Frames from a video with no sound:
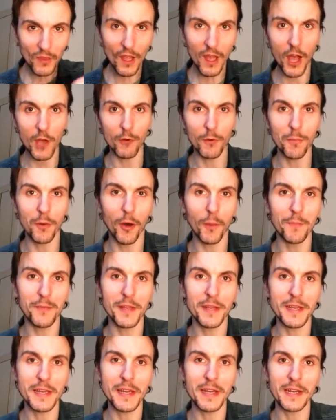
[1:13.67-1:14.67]
I will pop
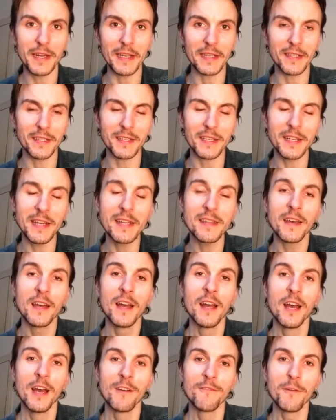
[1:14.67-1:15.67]
the link underneath
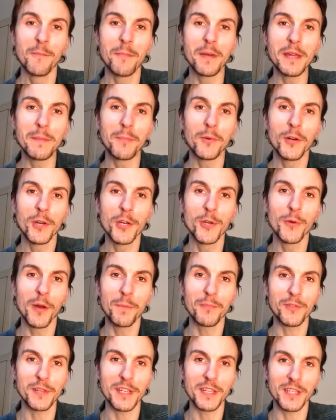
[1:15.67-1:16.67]
for people who
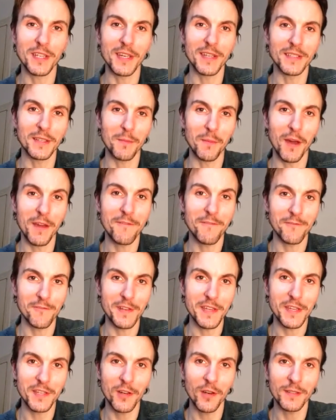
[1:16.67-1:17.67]
appreciate my
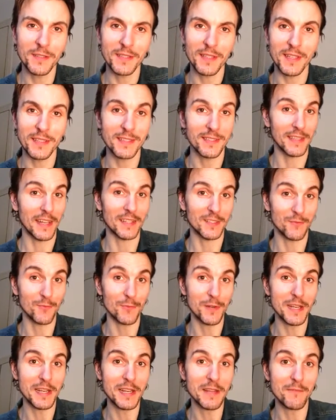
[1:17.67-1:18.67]
free content. That's
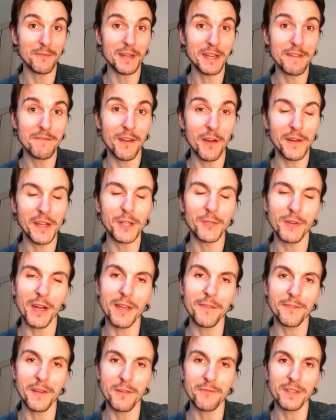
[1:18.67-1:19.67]
really, really very
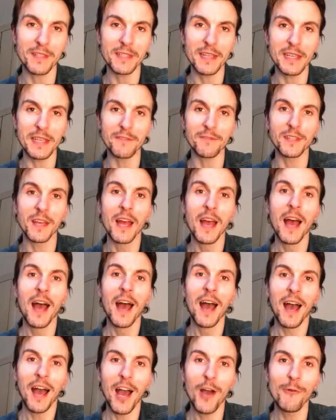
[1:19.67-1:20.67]
gratefully received.
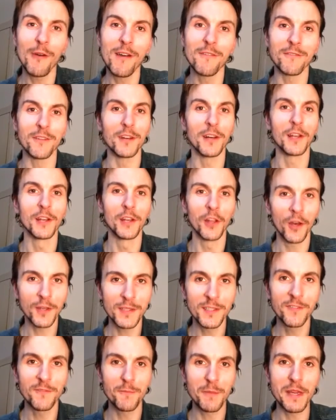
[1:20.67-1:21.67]
However, a
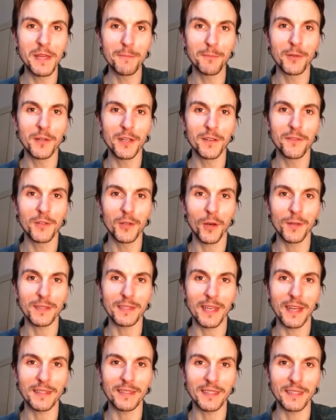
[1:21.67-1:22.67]
lot of people have
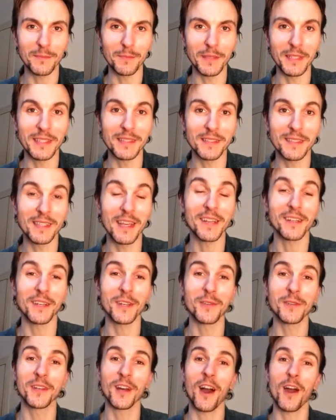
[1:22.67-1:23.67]
contacted me and said,
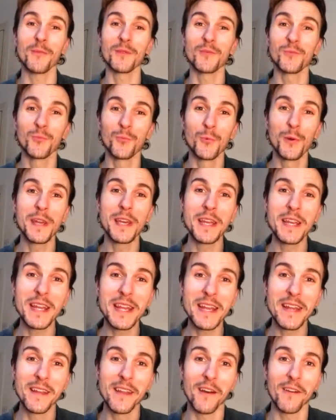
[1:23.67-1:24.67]
Luke, I would
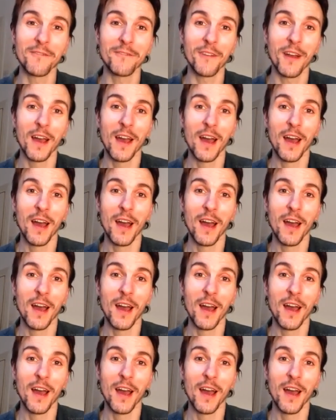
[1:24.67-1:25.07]
really love